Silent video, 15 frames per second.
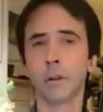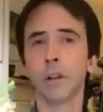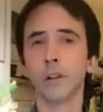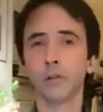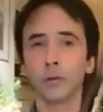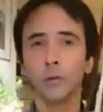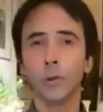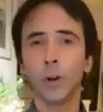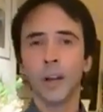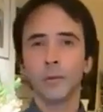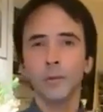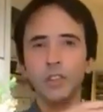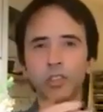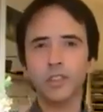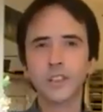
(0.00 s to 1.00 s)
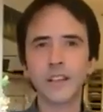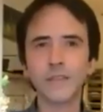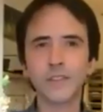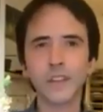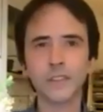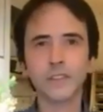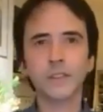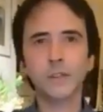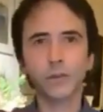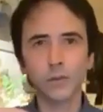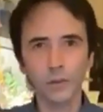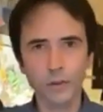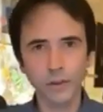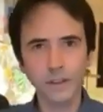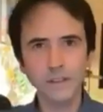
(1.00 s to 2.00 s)
So, which gives us, you
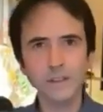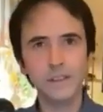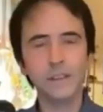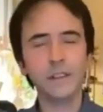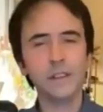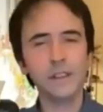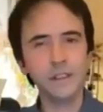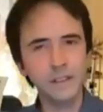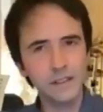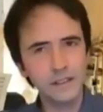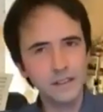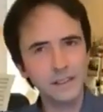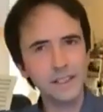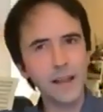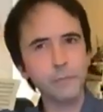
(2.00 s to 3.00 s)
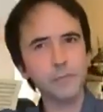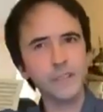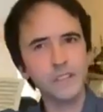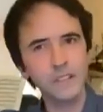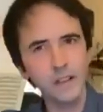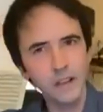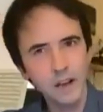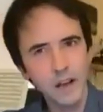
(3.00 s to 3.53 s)
know, these steps